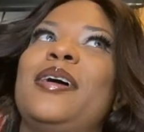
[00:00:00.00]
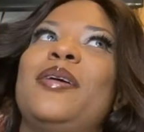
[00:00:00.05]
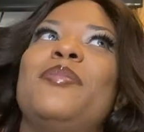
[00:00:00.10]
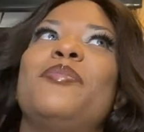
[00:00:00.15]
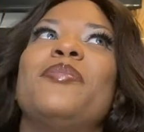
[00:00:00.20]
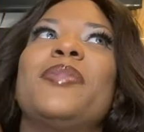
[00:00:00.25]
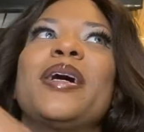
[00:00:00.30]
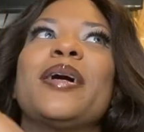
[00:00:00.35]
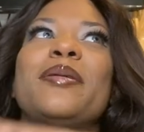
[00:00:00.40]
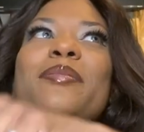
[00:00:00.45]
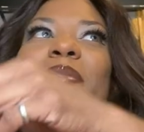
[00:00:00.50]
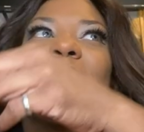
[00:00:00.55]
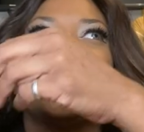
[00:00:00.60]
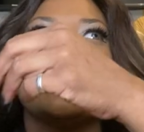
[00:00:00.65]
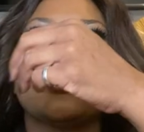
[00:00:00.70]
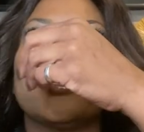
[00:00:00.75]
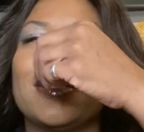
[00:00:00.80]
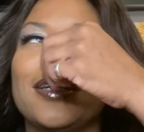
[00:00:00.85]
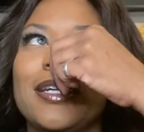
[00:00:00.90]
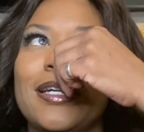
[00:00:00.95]
my
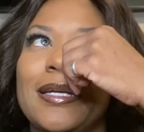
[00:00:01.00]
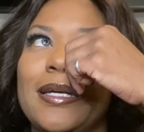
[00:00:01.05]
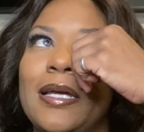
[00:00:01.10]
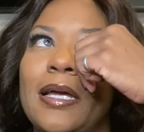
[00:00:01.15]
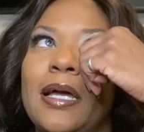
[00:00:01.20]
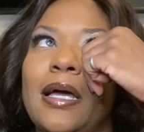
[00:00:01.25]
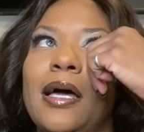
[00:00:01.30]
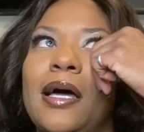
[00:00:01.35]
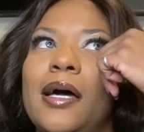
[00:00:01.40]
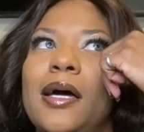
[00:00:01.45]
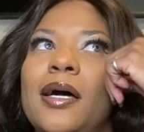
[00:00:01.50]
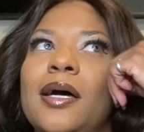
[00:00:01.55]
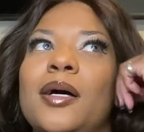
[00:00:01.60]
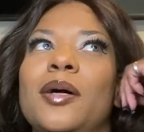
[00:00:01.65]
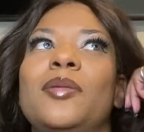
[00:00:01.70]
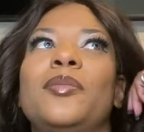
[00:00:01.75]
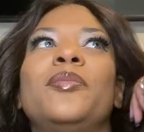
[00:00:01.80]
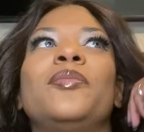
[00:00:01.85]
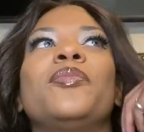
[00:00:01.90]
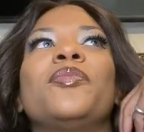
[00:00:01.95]
mother
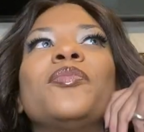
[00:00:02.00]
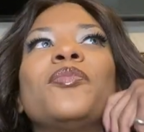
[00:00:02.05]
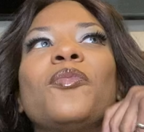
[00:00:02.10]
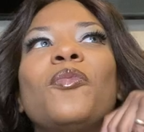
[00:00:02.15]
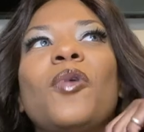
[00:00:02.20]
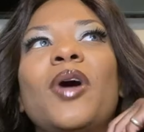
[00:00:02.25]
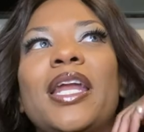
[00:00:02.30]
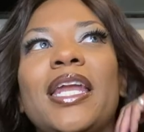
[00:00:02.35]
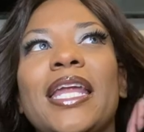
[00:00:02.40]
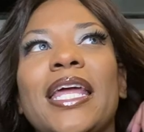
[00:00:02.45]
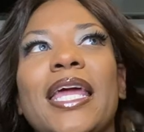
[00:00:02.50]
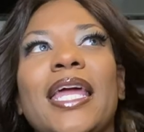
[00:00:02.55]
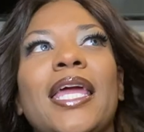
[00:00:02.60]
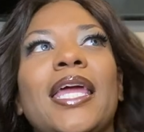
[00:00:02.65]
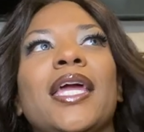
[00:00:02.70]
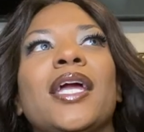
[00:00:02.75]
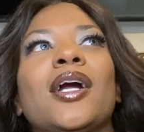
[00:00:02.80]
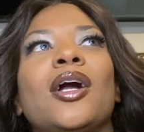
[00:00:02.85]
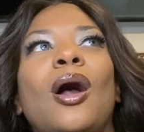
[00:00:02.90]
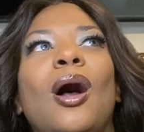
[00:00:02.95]
um, one
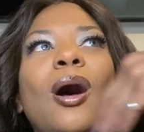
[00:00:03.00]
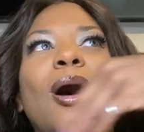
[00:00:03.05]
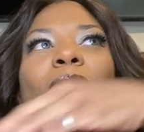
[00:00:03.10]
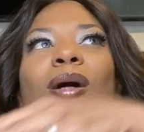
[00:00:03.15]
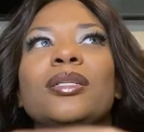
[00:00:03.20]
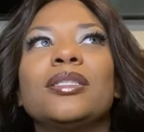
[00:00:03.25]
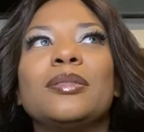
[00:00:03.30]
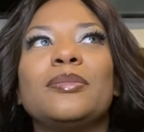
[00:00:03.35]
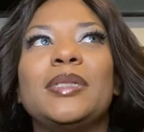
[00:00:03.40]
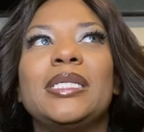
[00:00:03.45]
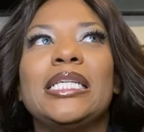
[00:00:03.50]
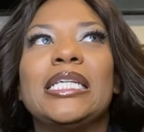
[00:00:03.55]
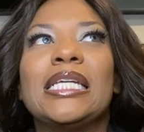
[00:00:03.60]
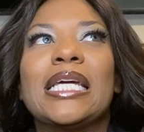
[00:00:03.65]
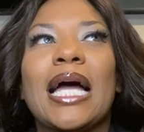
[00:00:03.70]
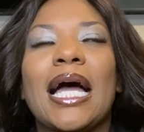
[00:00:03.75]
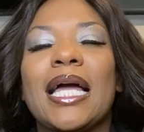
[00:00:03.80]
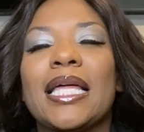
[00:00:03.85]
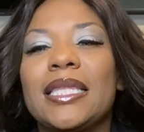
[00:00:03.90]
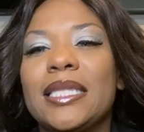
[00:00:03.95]
day called me.
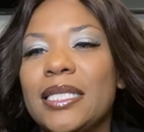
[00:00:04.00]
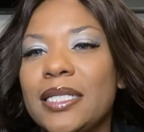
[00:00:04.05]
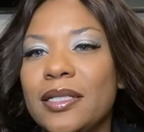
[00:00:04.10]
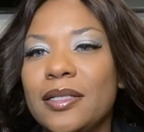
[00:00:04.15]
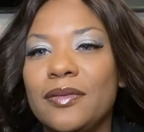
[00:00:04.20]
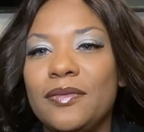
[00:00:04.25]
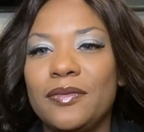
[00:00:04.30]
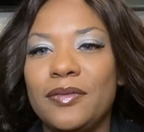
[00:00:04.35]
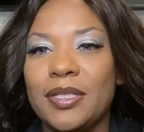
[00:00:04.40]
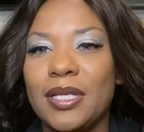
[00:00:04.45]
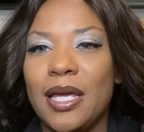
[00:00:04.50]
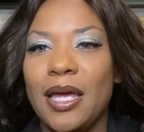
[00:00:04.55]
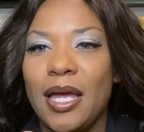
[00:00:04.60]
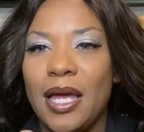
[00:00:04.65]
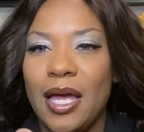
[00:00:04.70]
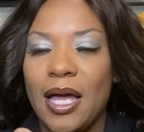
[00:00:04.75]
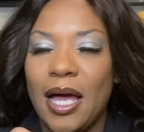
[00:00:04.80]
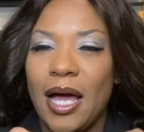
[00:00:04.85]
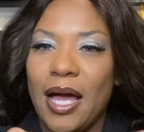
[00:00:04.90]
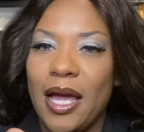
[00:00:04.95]
I lived,
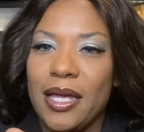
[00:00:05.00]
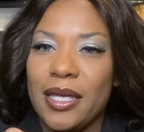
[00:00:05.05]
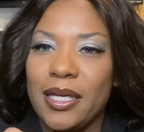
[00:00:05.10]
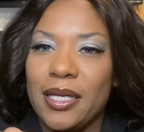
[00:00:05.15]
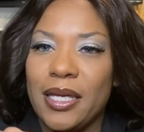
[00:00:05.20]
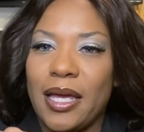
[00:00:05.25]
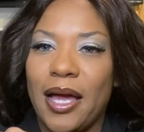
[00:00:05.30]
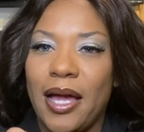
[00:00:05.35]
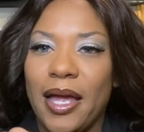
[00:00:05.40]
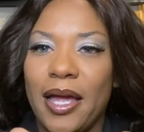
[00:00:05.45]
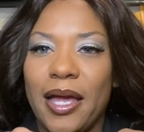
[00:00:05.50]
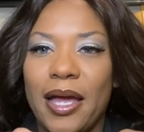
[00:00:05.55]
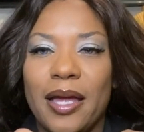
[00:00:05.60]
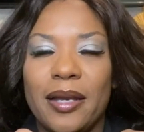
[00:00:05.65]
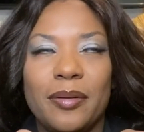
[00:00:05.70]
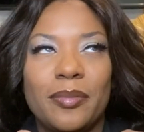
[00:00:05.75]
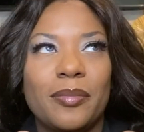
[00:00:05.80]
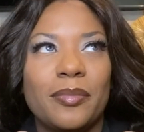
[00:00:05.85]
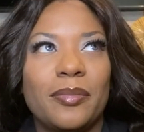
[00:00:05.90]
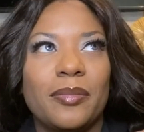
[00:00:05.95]
I, I
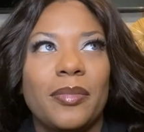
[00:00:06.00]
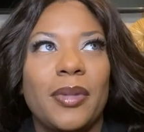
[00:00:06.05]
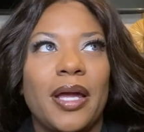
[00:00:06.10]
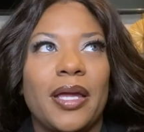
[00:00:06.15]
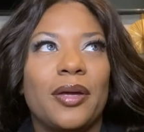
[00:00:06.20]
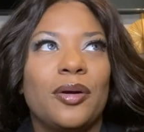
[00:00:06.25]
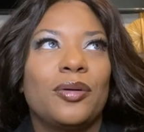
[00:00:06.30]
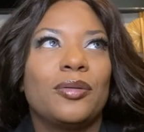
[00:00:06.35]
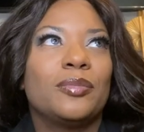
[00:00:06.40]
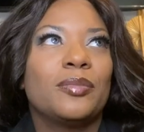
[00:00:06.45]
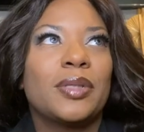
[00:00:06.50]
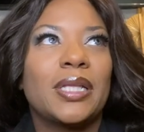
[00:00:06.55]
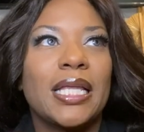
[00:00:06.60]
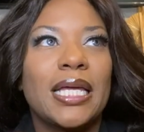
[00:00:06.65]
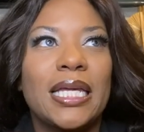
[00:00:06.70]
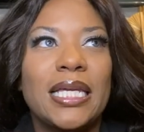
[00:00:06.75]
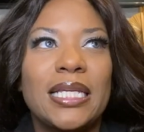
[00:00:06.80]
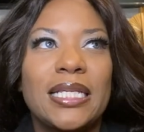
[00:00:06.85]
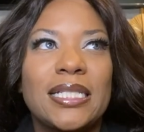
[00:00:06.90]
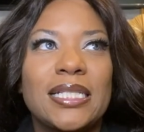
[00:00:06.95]
had my own
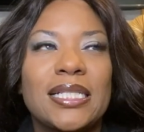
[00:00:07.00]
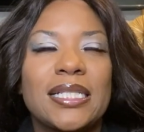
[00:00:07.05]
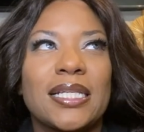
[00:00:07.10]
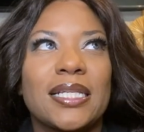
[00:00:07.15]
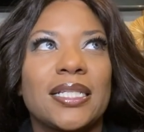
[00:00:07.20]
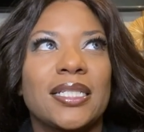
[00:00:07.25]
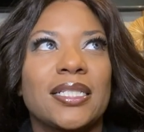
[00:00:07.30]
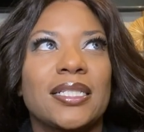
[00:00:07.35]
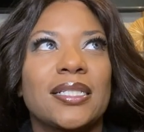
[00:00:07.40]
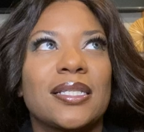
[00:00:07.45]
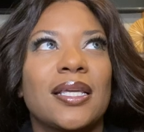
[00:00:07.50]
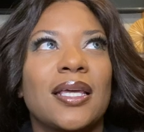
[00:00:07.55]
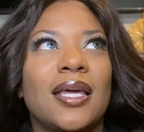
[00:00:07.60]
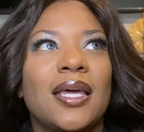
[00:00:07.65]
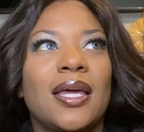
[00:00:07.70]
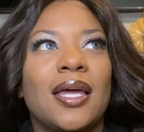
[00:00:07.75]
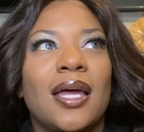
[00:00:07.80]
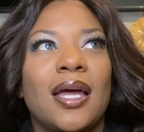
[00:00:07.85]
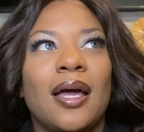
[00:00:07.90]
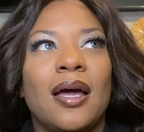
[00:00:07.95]
place and
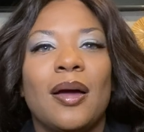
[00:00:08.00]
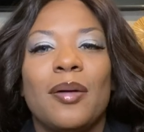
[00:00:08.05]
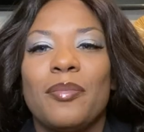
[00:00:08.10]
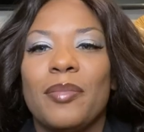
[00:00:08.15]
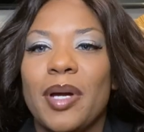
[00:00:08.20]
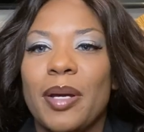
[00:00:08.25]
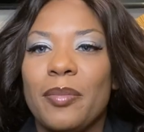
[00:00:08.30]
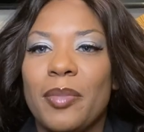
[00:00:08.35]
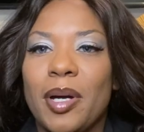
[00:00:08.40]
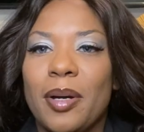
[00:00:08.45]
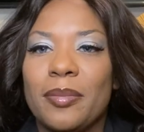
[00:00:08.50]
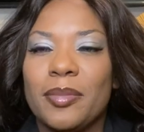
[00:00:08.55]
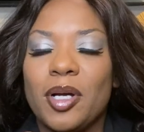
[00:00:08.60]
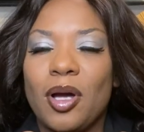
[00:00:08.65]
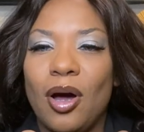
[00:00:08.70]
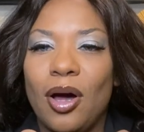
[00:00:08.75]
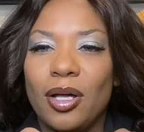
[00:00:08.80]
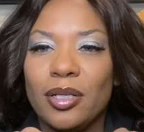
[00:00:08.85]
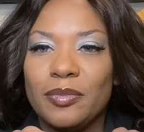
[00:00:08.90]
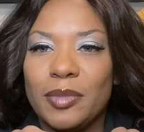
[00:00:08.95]
my mom
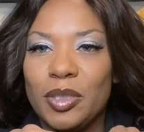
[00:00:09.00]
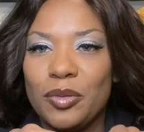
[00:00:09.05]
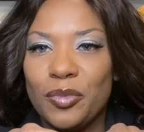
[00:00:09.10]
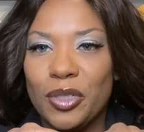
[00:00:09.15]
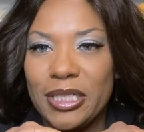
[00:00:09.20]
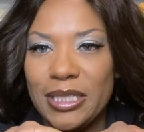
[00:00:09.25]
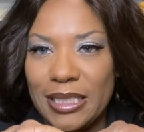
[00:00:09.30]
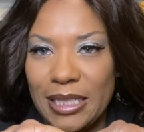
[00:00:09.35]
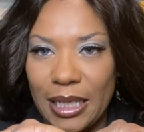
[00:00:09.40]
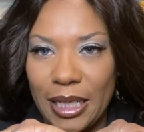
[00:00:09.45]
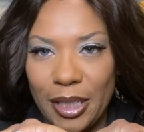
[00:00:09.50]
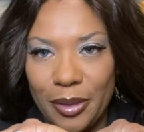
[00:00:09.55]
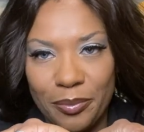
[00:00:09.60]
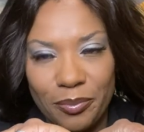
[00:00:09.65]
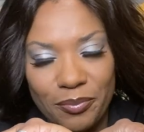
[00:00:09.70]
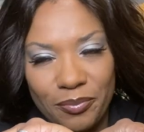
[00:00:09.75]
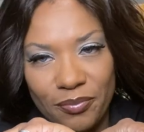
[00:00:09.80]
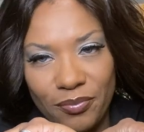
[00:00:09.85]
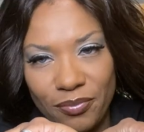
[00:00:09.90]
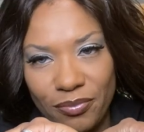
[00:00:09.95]
called me one day
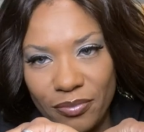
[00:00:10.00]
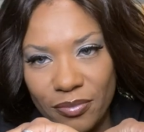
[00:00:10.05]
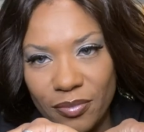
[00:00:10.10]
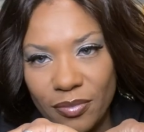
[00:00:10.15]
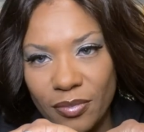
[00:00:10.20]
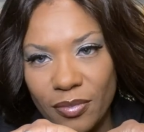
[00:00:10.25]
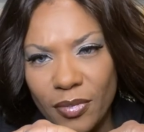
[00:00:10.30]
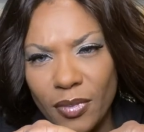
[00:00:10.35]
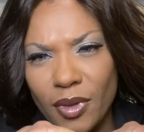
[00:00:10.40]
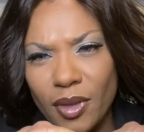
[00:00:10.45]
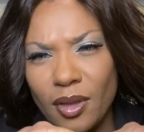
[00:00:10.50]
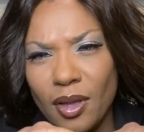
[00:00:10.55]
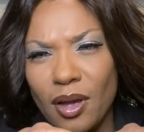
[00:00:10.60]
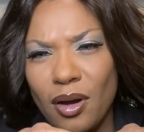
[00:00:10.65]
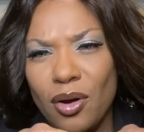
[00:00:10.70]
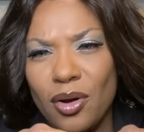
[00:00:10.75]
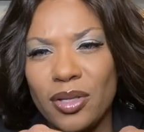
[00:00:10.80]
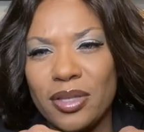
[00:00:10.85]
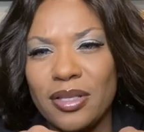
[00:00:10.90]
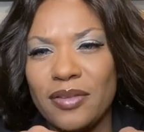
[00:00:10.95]

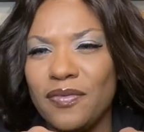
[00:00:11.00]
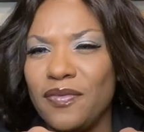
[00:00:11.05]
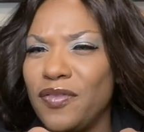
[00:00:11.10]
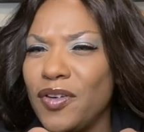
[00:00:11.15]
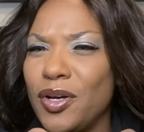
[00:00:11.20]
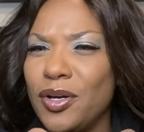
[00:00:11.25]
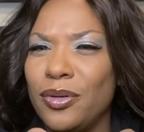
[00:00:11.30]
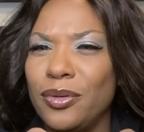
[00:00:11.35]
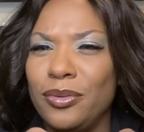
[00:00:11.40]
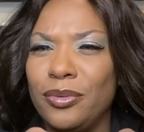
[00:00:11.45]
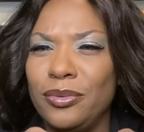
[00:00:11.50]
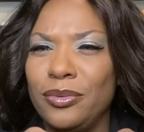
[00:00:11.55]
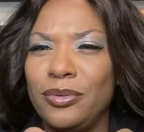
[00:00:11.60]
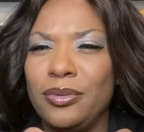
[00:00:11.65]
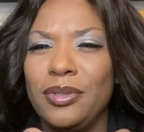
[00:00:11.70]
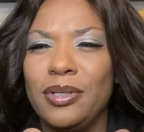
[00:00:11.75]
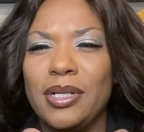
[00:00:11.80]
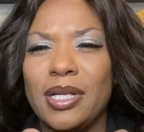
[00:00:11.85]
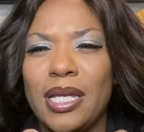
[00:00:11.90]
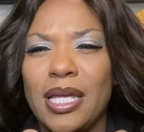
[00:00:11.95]
on the
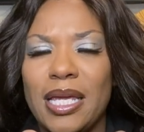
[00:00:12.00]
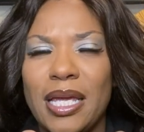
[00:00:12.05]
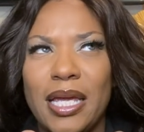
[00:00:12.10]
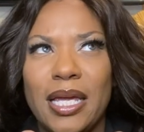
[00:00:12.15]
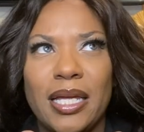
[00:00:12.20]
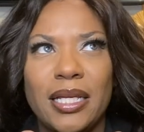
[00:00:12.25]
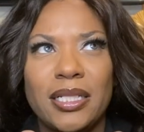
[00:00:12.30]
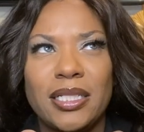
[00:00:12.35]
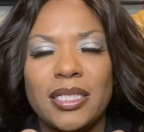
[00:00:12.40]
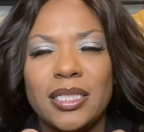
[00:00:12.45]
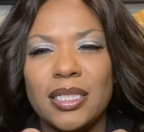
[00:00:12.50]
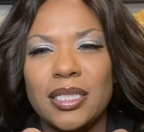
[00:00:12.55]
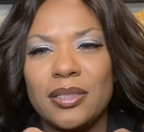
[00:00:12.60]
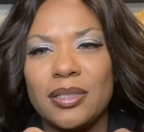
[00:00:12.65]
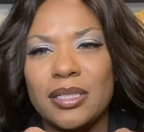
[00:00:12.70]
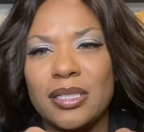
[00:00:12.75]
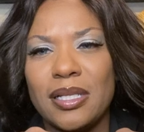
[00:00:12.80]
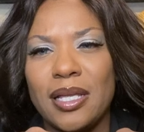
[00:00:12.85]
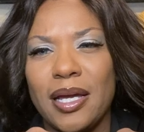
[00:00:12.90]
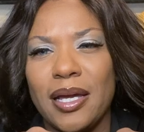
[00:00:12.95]
phone and
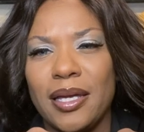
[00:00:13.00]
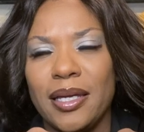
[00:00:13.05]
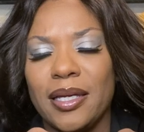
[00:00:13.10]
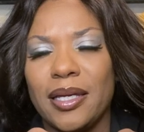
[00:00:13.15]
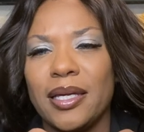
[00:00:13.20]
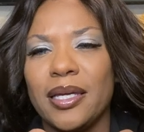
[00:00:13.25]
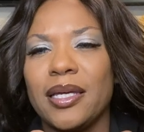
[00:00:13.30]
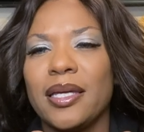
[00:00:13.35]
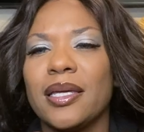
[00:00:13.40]
she's like,